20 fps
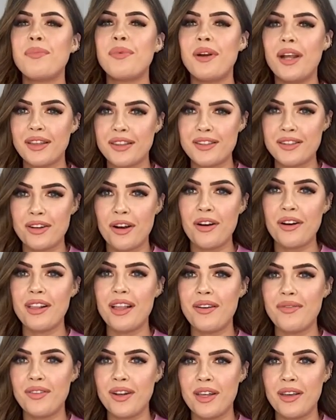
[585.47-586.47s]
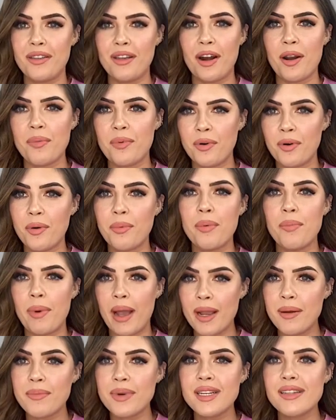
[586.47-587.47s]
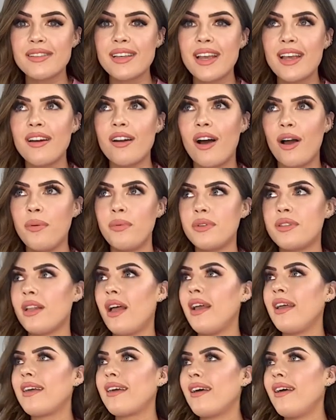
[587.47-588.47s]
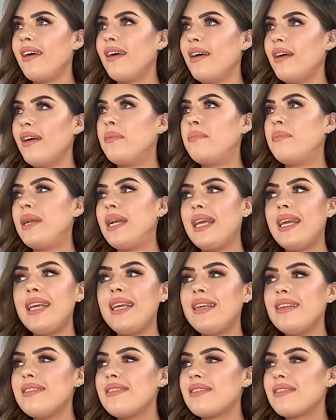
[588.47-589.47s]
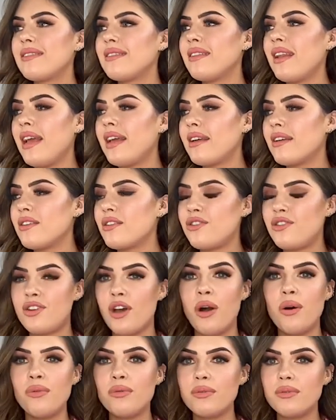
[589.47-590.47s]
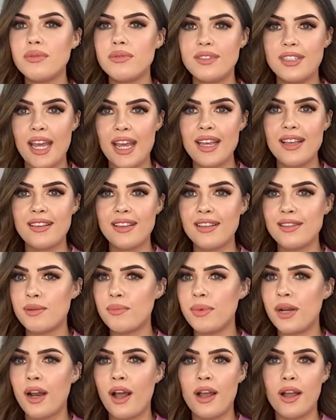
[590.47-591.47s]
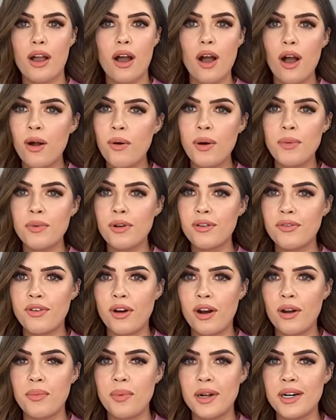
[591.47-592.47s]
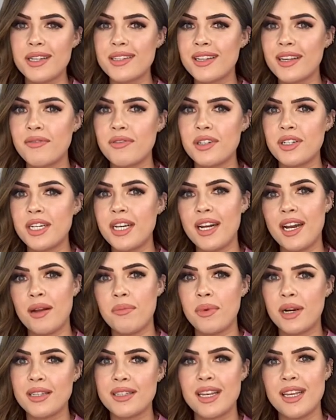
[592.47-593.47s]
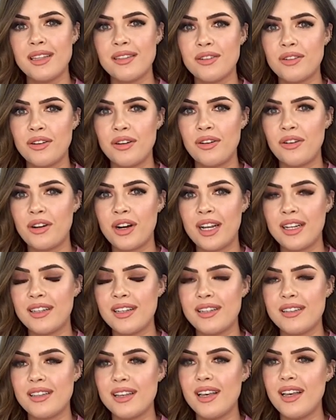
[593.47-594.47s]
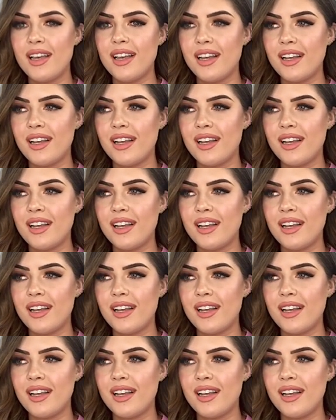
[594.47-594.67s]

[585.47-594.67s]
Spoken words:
But at the start of that video that I put up about my skin, I was like, please, like, don't take this and be like, oh, I'm gonna follow Bonnie's skin routine and my skin's gonna look like this.